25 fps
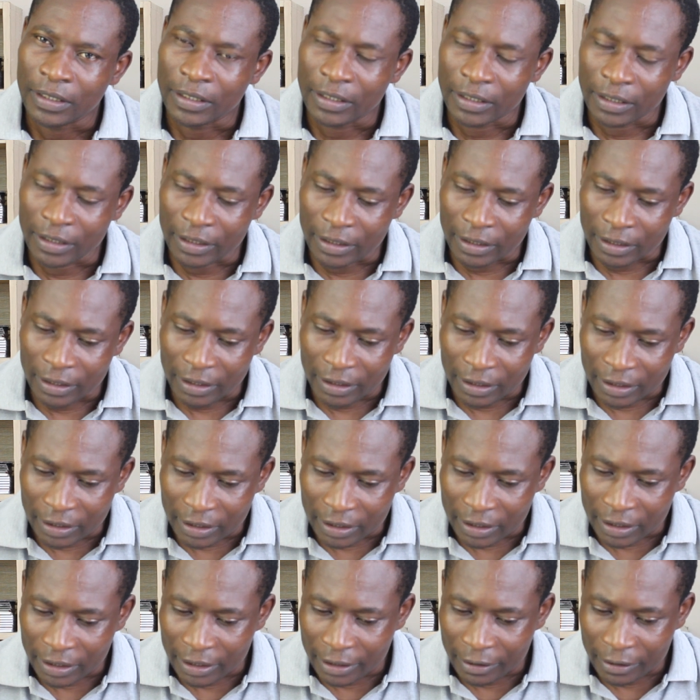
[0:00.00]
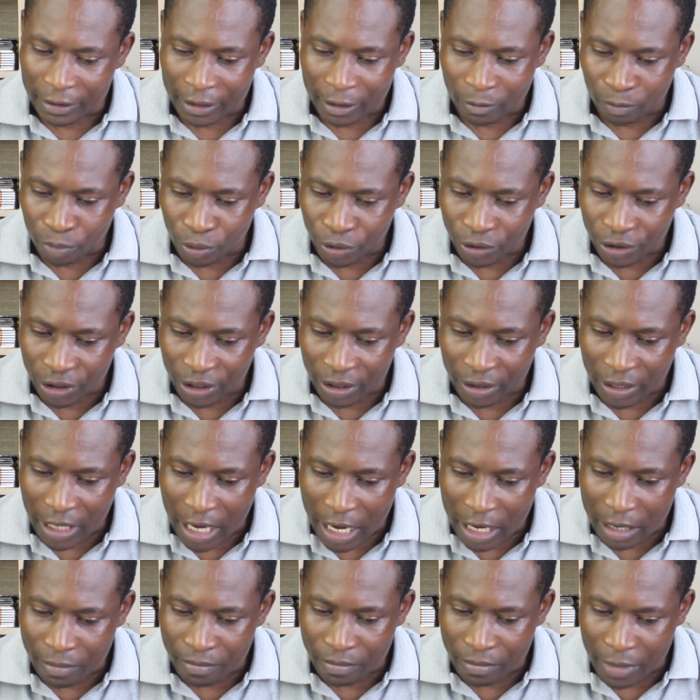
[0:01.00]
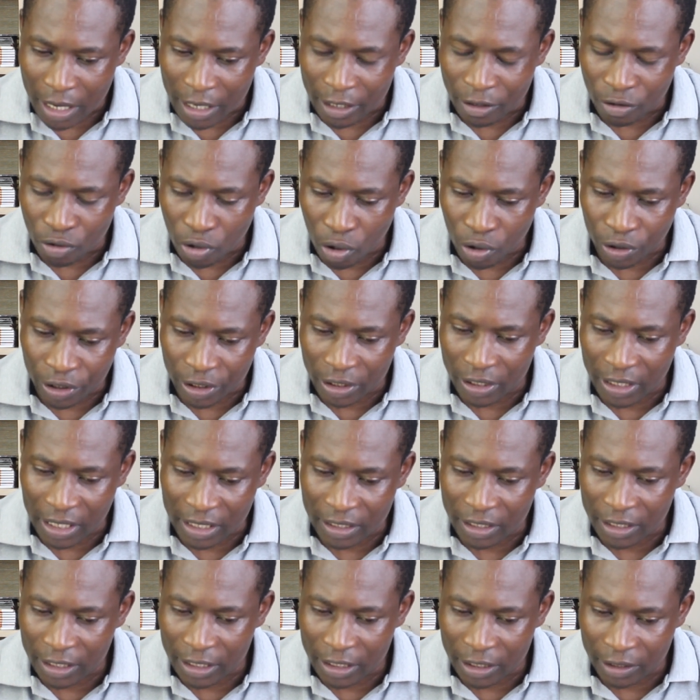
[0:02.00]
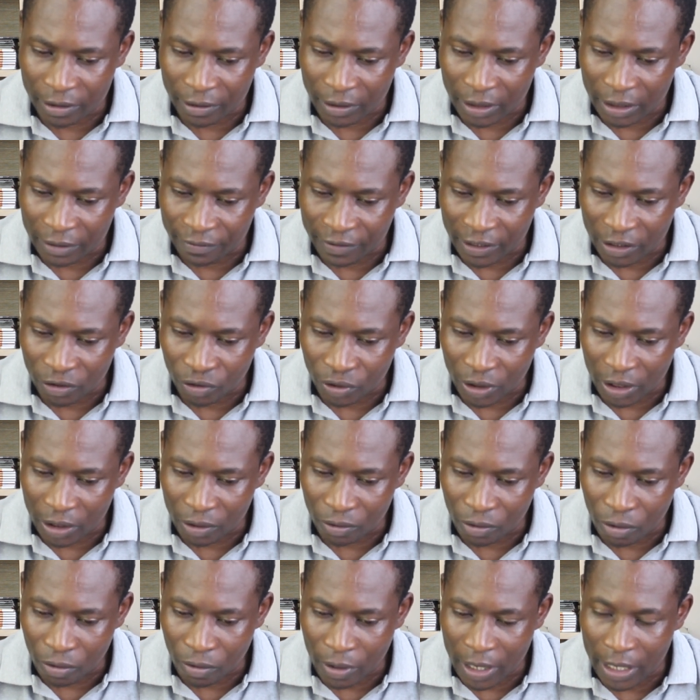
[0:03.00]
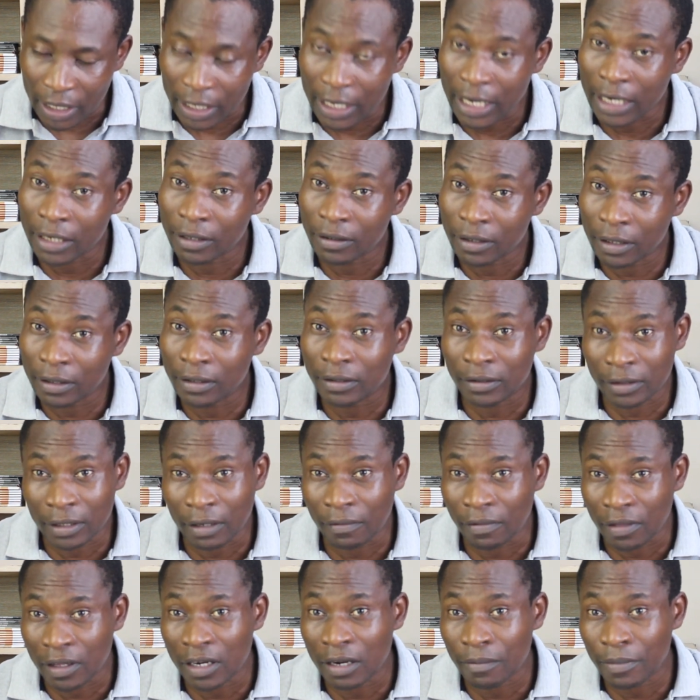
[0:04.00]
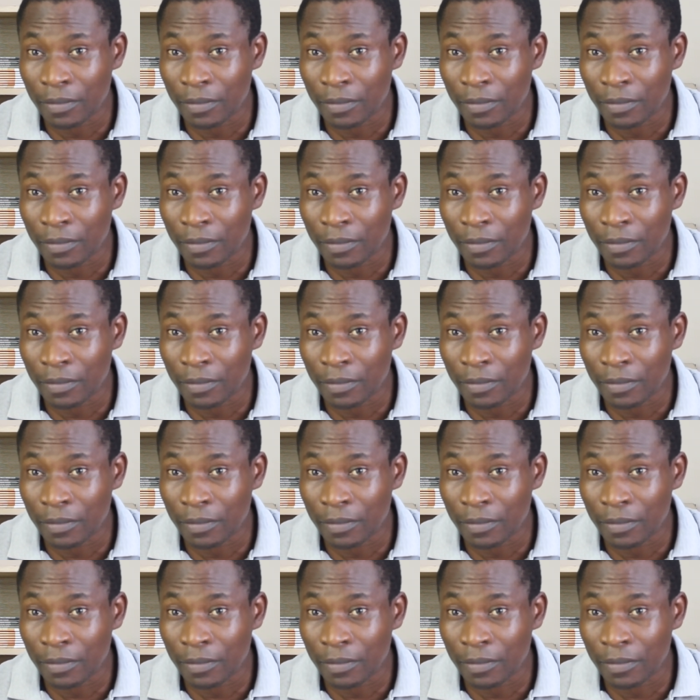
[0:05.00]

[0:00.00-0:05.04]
and pushing and knowing that it eventually will work. And the thing